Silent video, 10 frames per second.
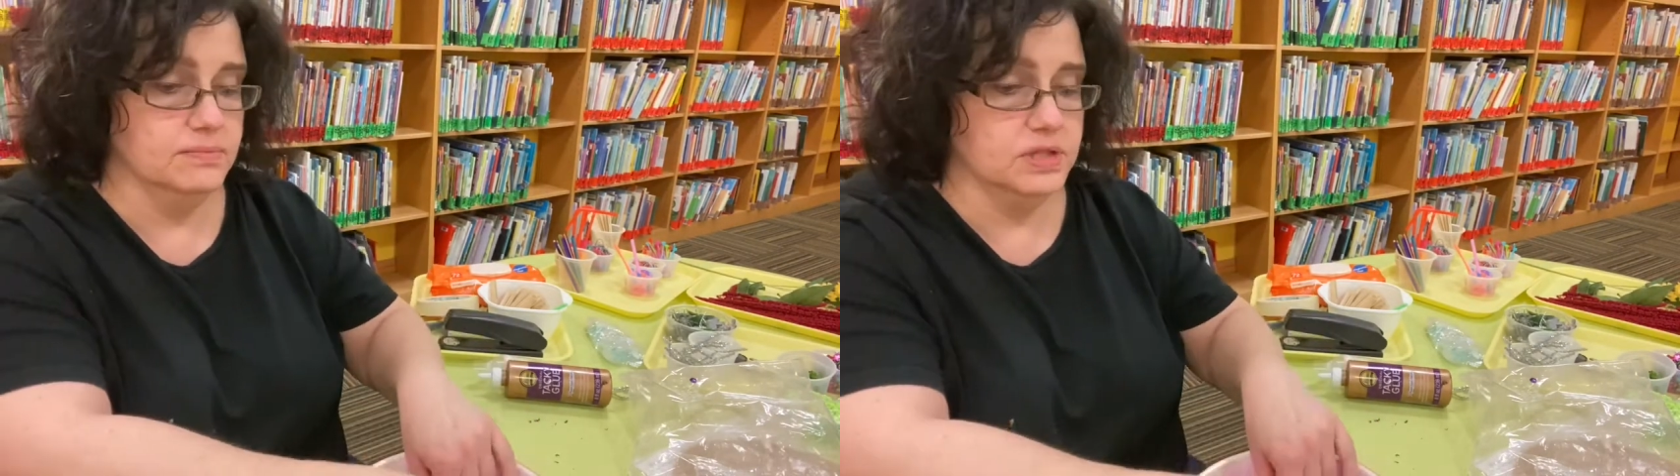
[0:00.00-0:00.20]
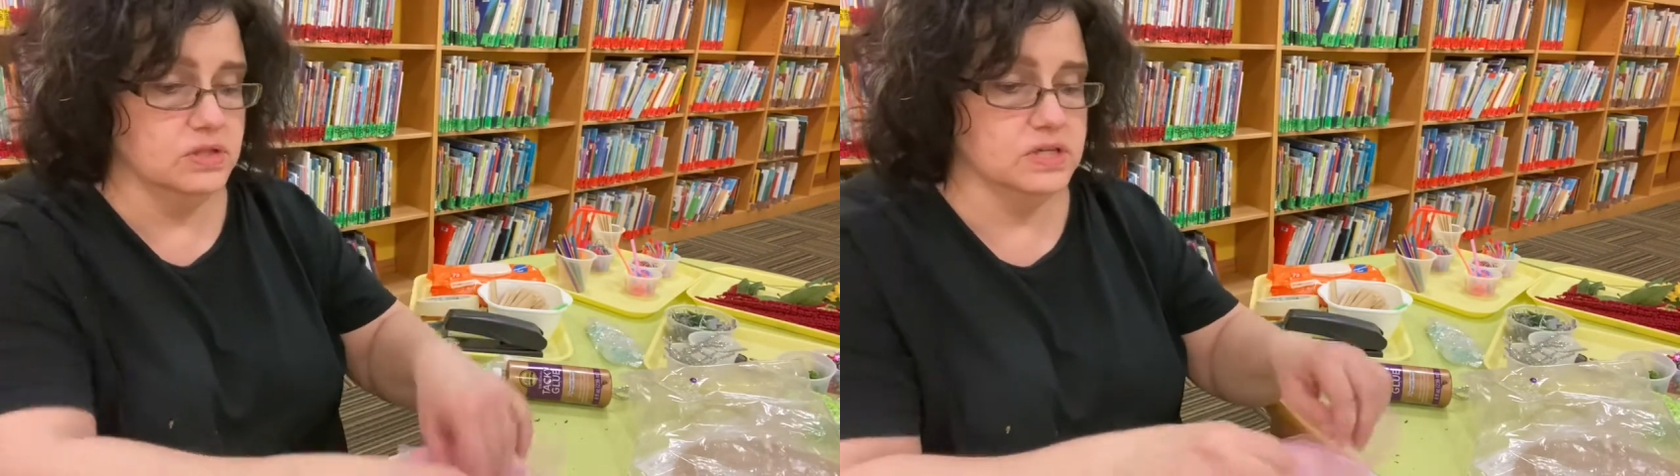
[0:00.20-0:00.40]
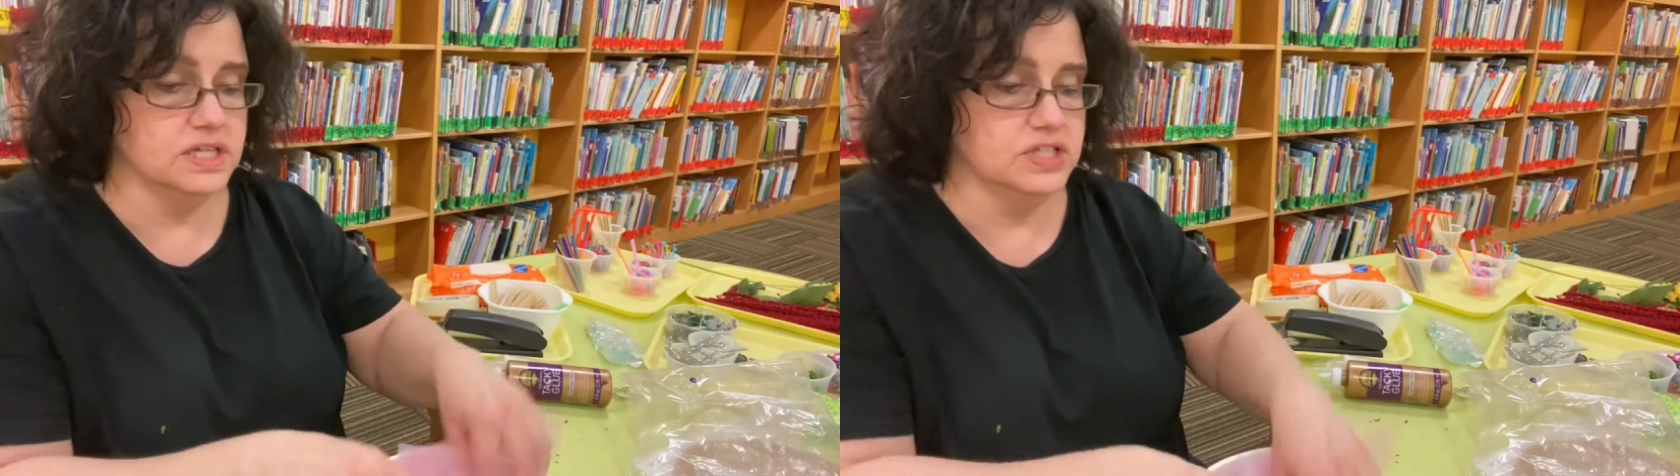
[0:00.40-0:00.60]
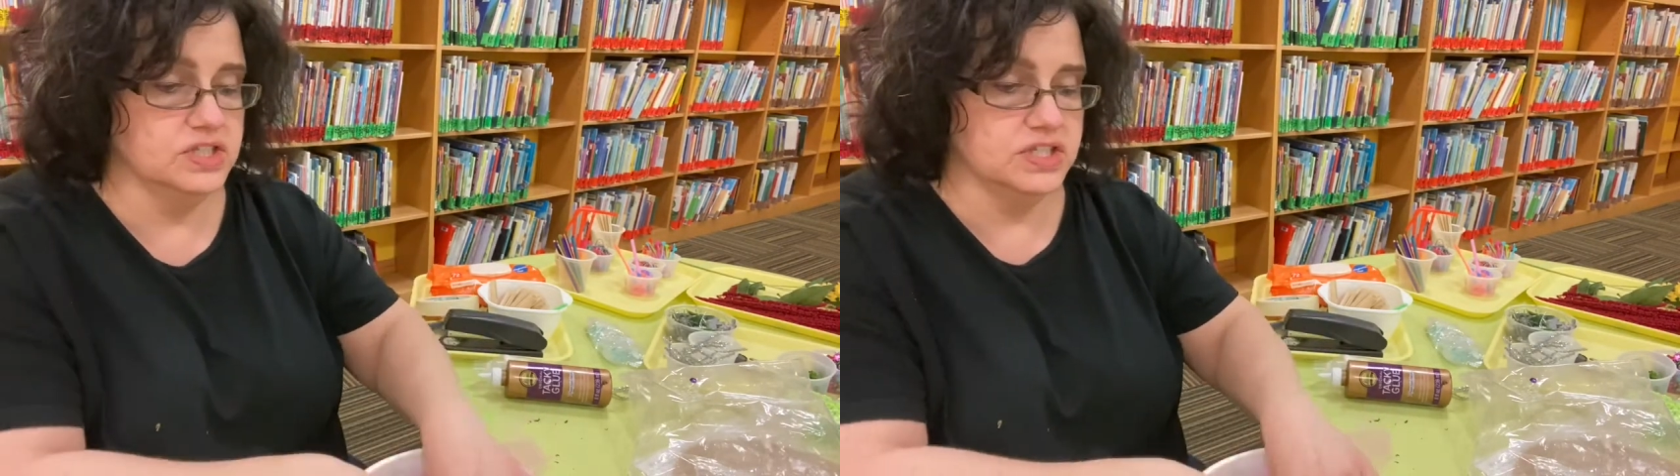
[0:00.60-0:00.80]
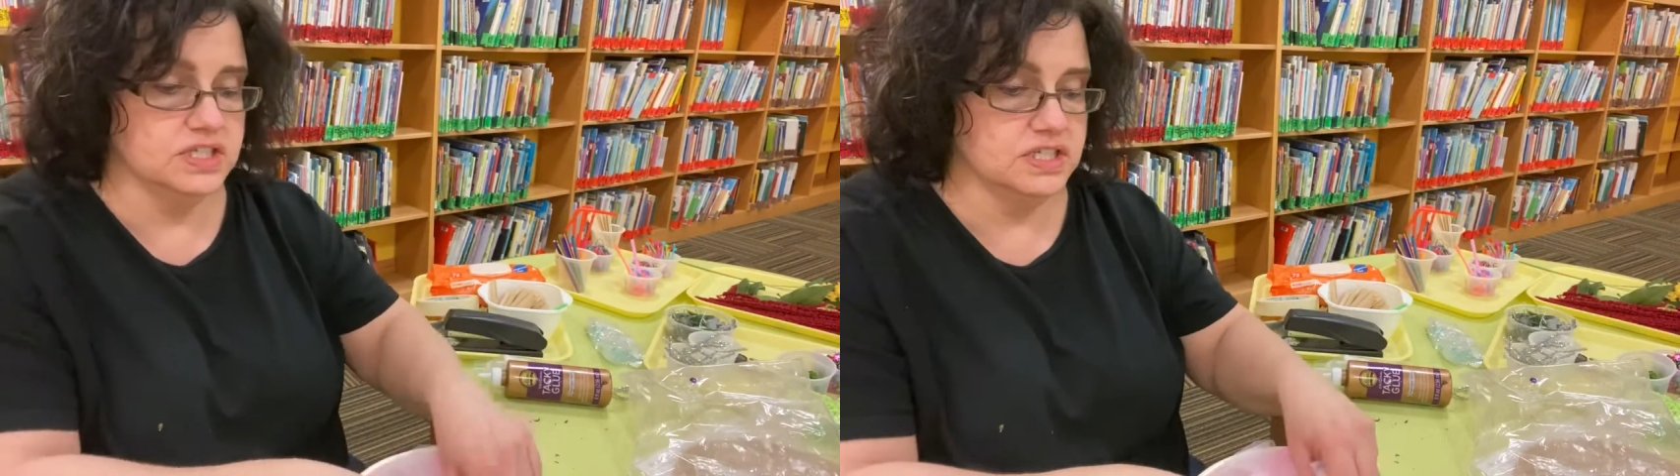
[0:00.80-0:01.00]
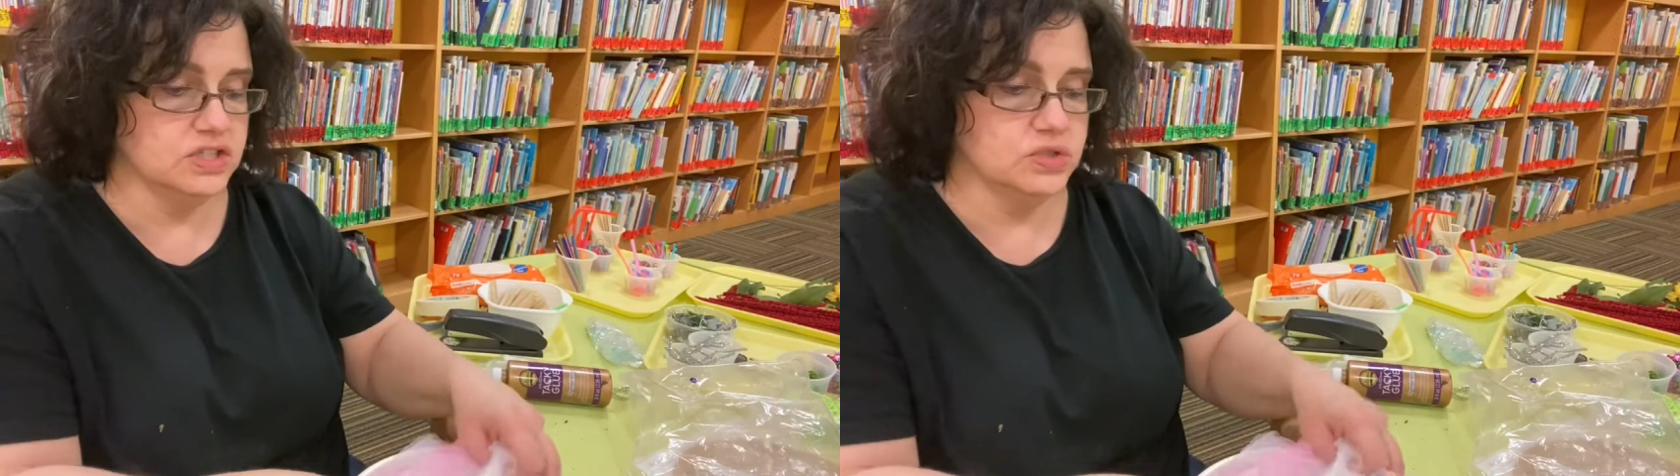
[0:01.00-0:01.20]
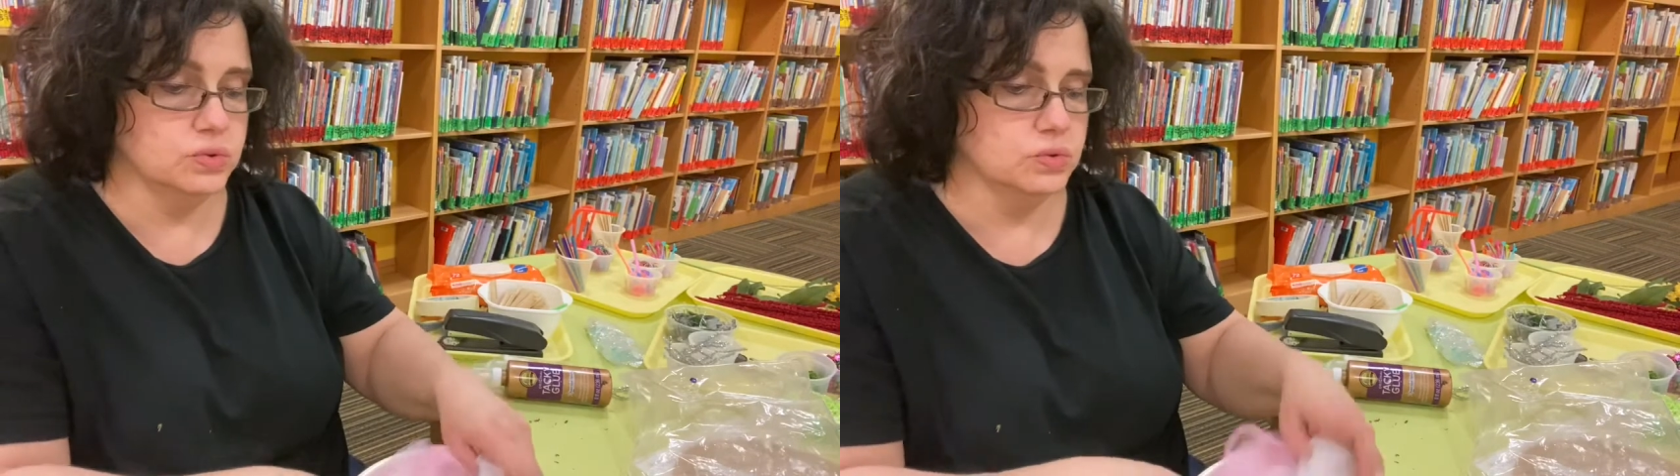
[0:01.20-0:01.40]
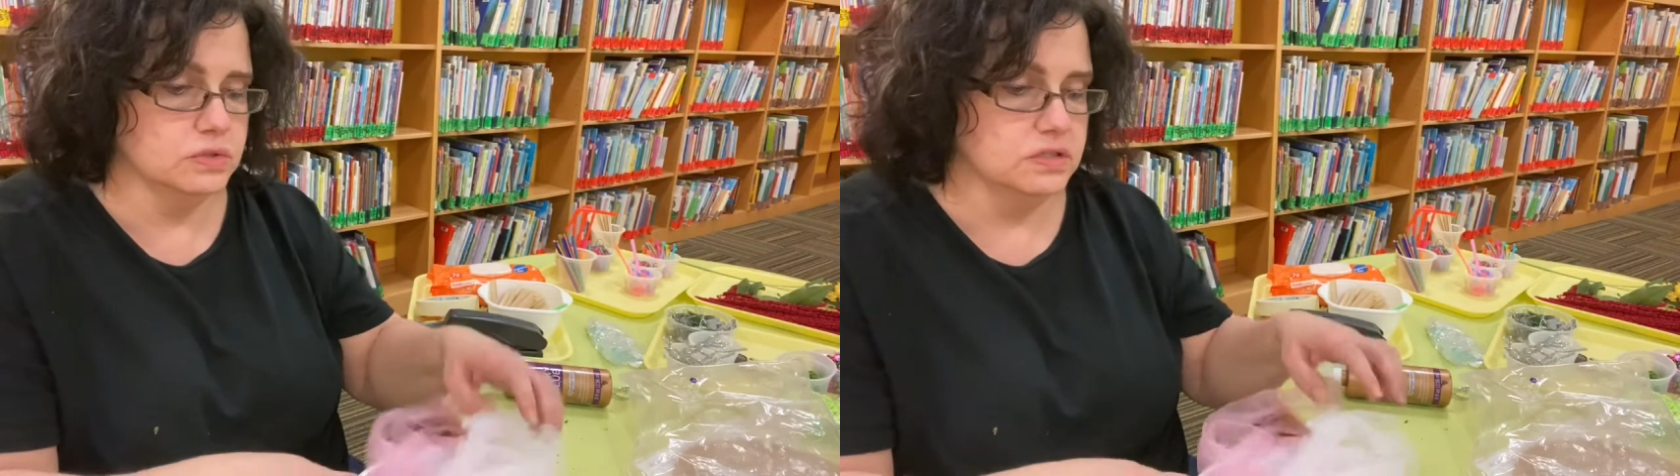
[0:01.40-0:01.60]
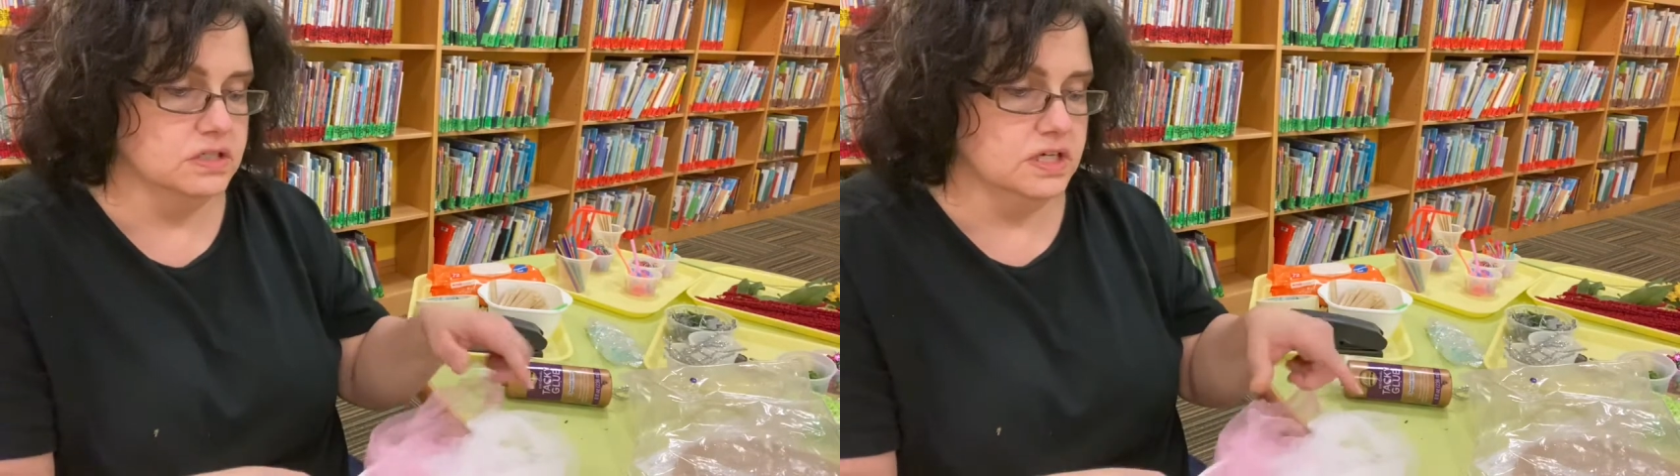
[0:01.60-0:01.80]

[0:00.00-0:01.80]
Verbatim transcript: But look, it's just, it's tulle.